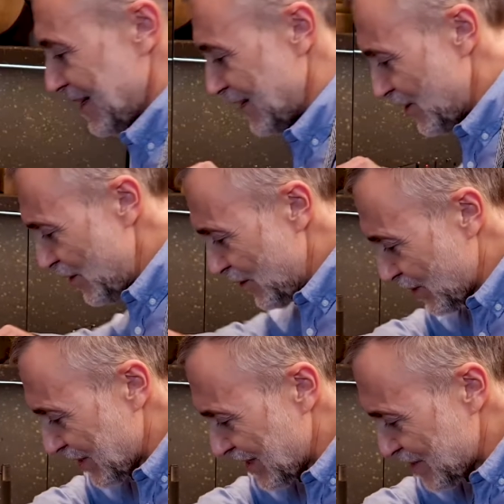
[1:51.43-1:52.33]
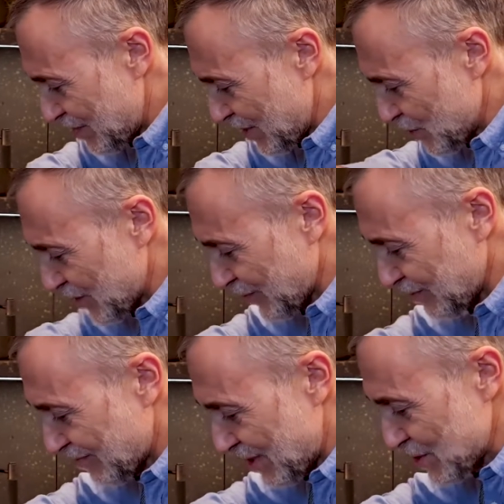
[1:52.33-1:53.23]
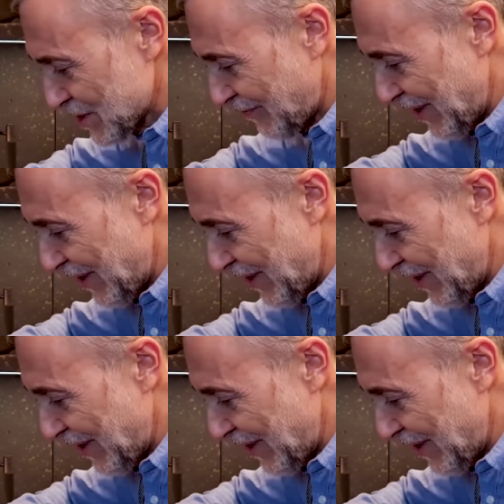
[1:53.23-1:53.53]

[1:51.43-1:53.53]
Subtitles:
And look at these beautiful roast